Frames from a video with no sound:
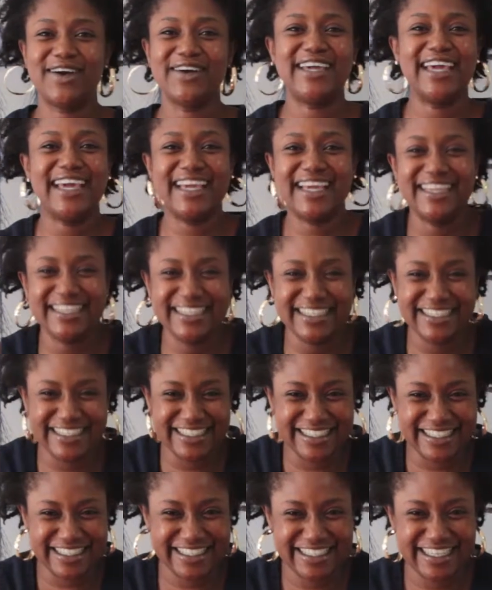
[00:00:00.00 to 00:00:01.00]
Okay.
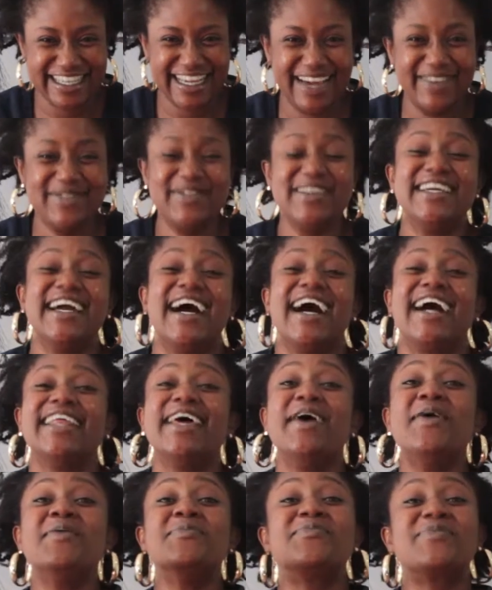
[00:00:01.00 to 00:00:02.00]
And we
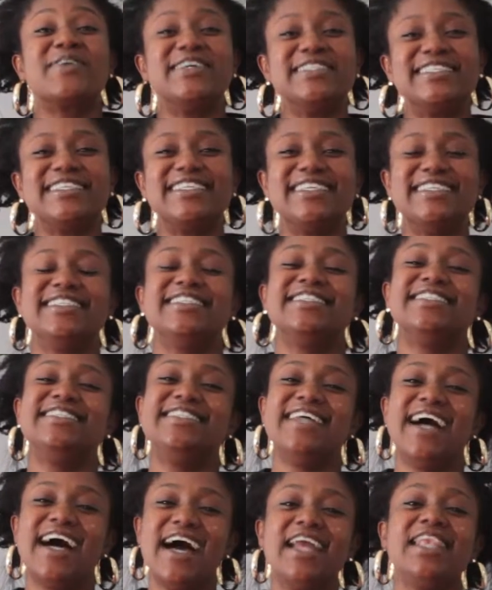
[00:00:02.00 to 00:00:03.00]
got
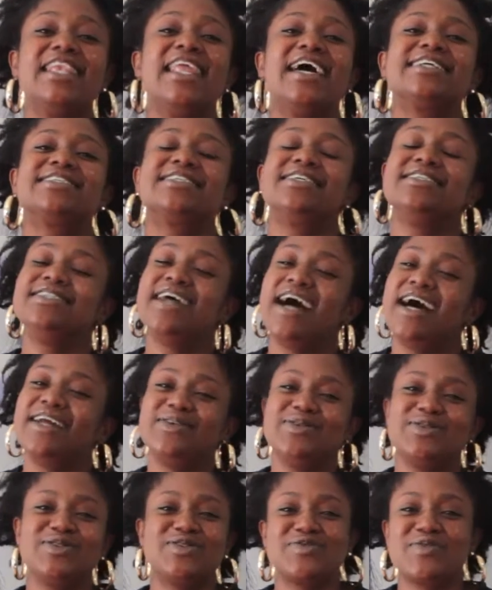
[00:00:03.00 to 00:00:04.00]
President-elect
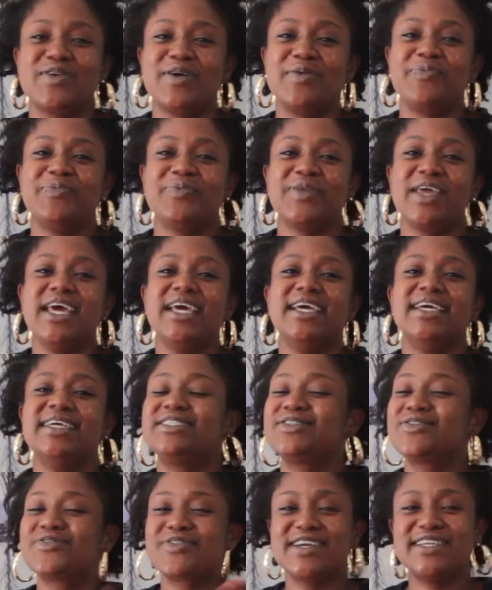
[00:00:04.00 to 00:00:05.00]
Donald Trump.
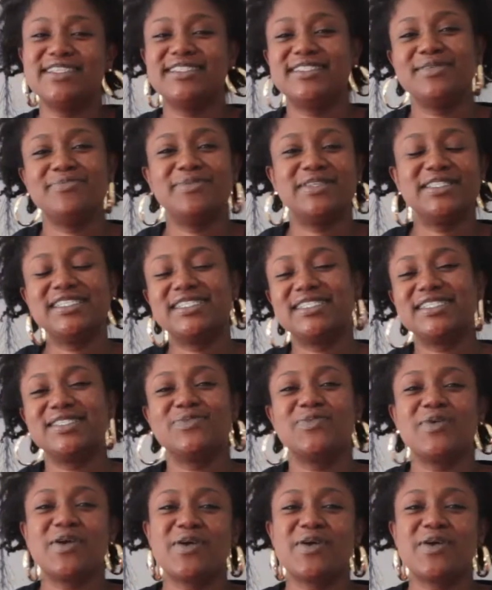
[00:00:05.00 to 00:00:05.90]
It's crazy, but this is